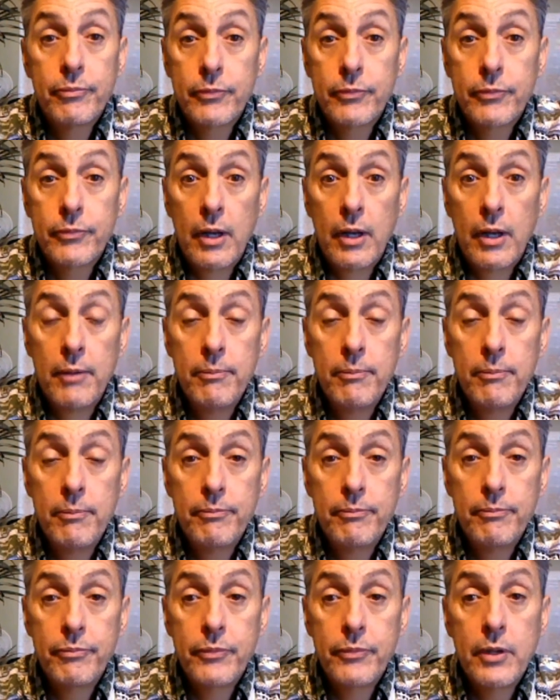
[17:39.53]
Okay.
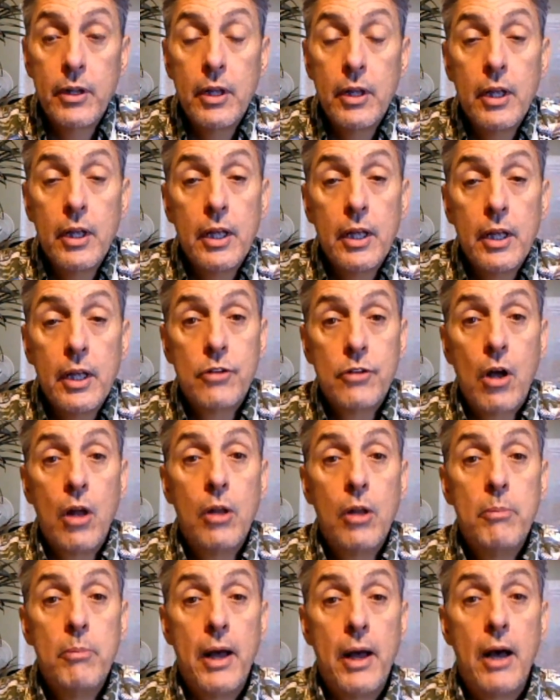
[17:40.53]
It's
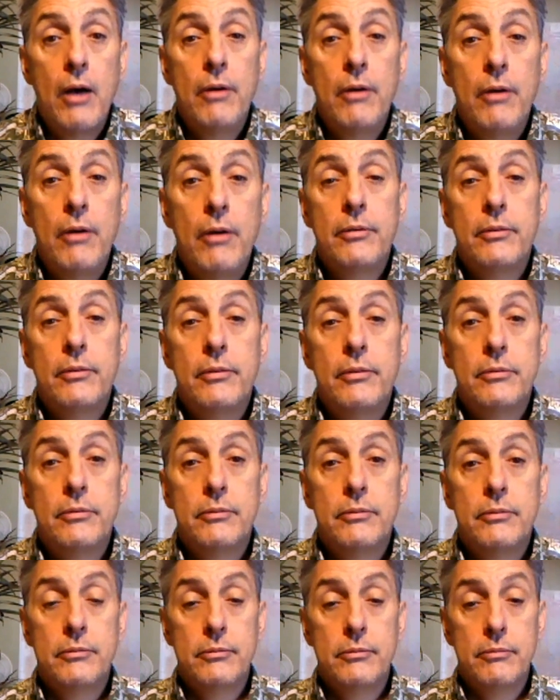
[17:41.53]
all about,
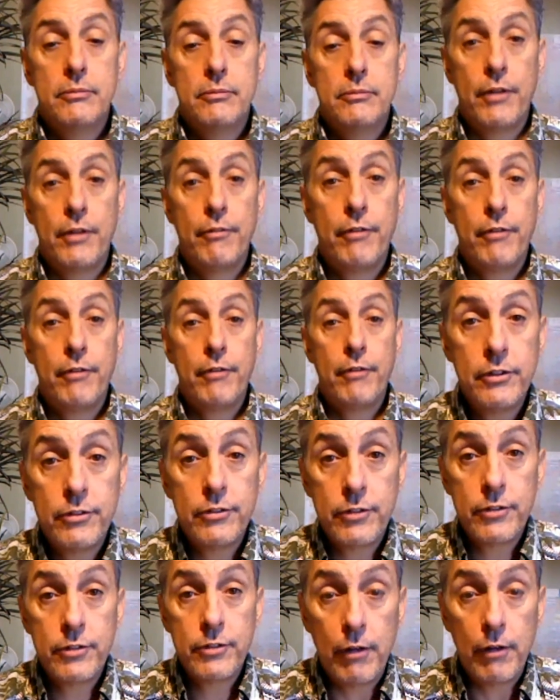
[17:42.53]
the event
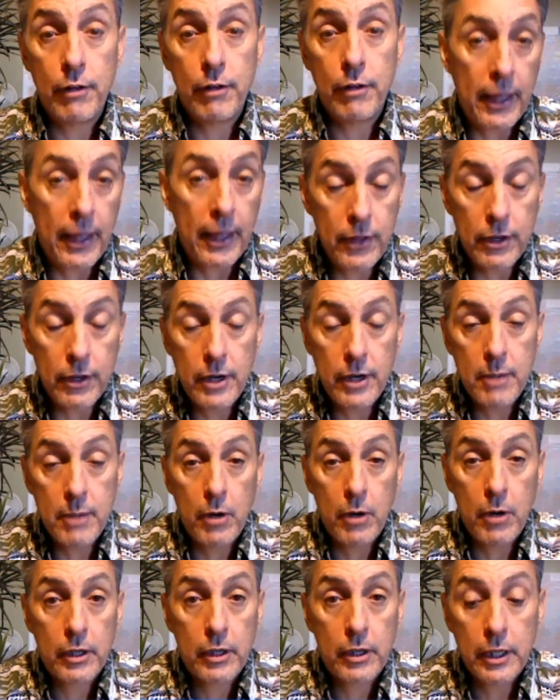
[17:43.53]
itself and the Internet
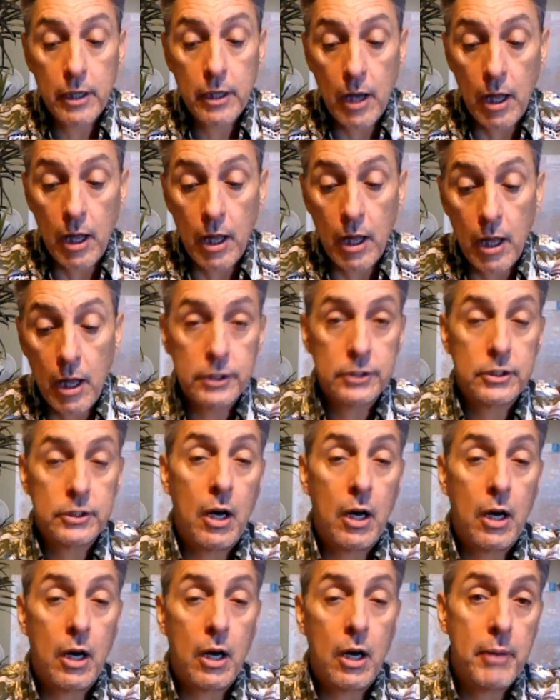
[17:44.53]
Marketing College is
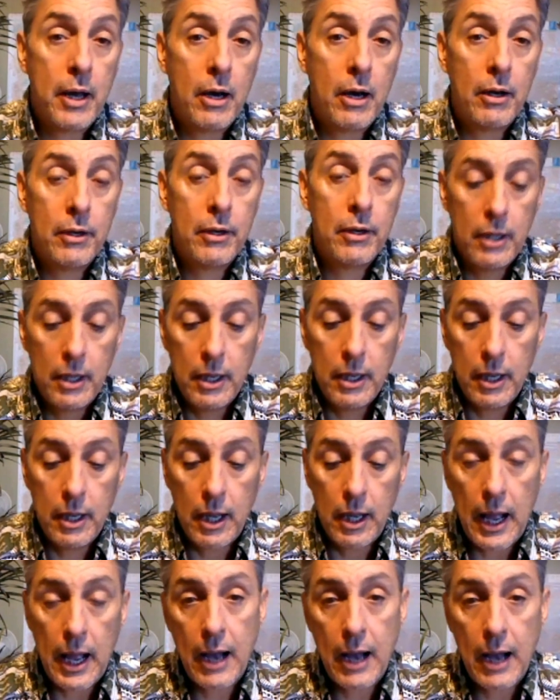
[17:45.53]
all about
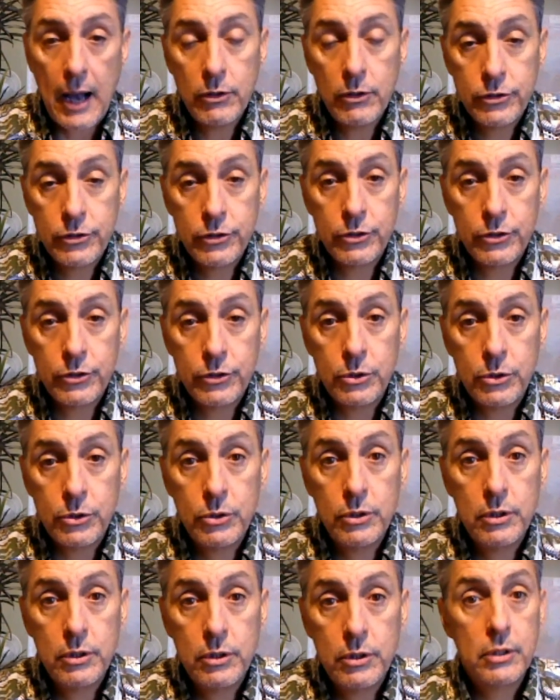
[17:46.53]
how
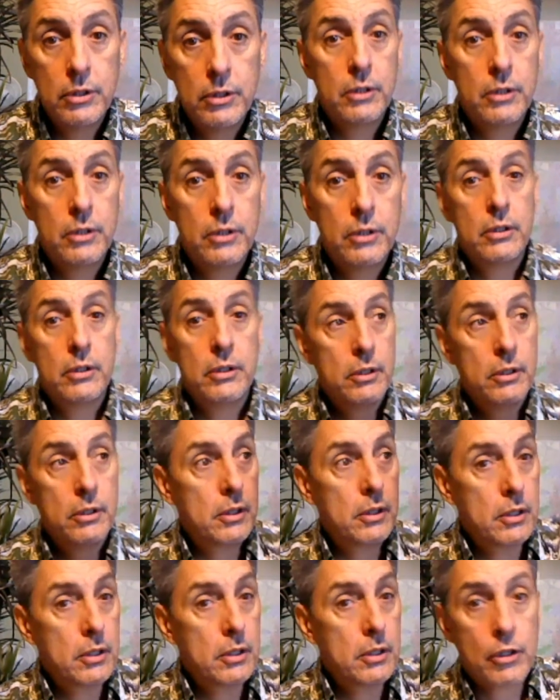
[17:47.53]
to
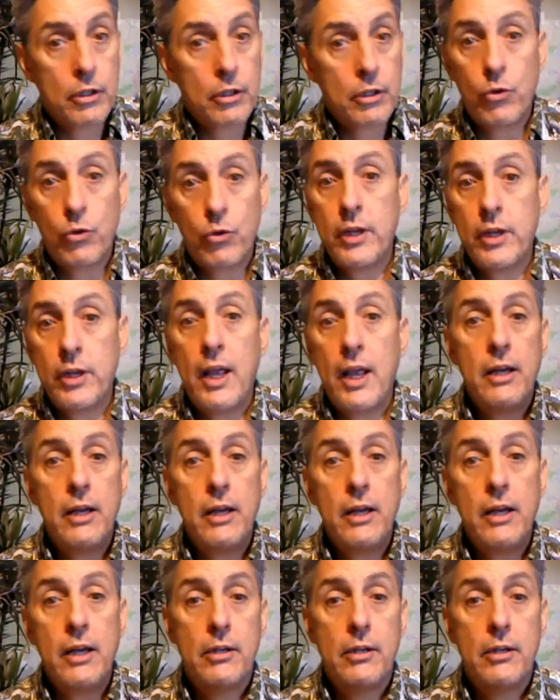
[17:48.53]
create